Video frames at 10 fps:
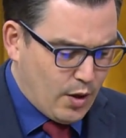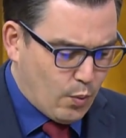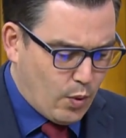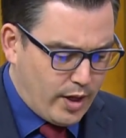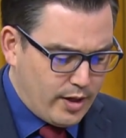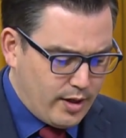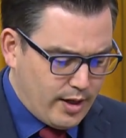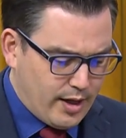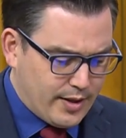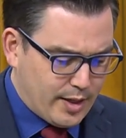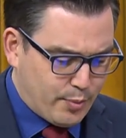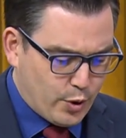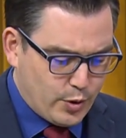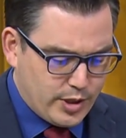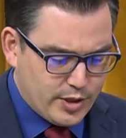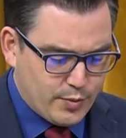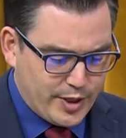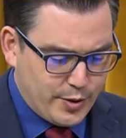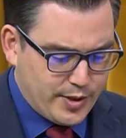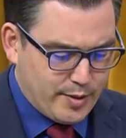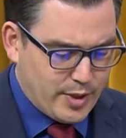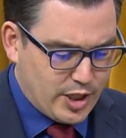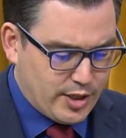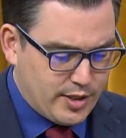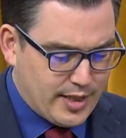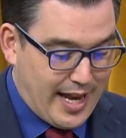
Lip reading: one that approaches reducing emissions